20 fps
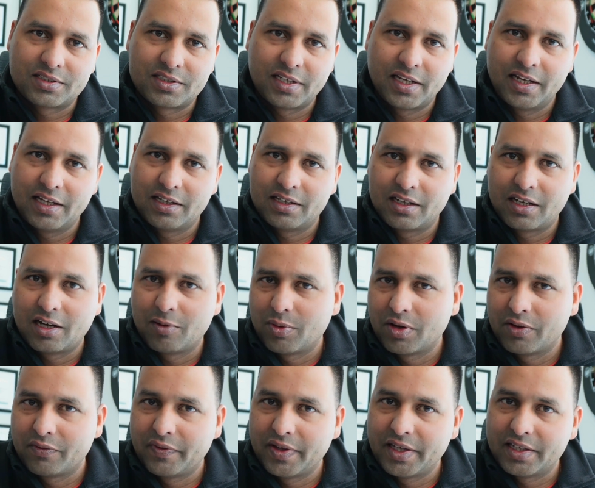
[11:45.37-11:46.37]
take a couple
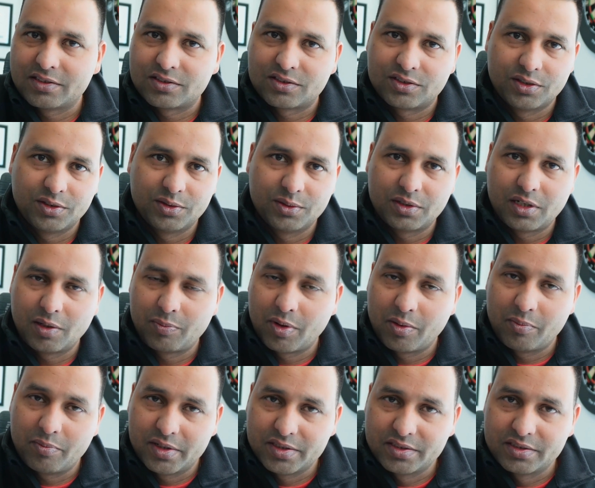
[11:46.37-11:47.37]
of weeks to a couple
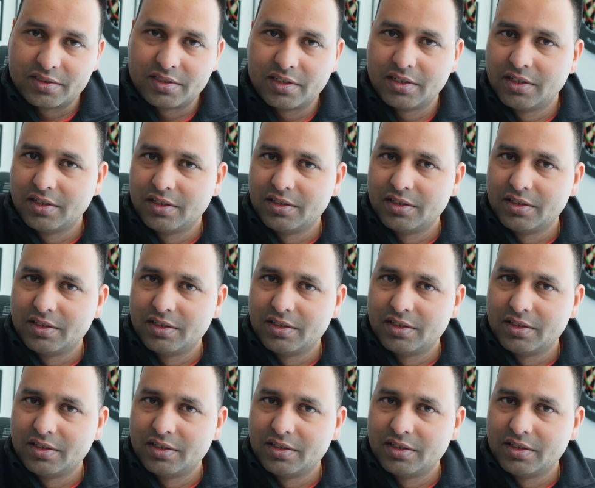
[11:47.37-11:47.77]
of months.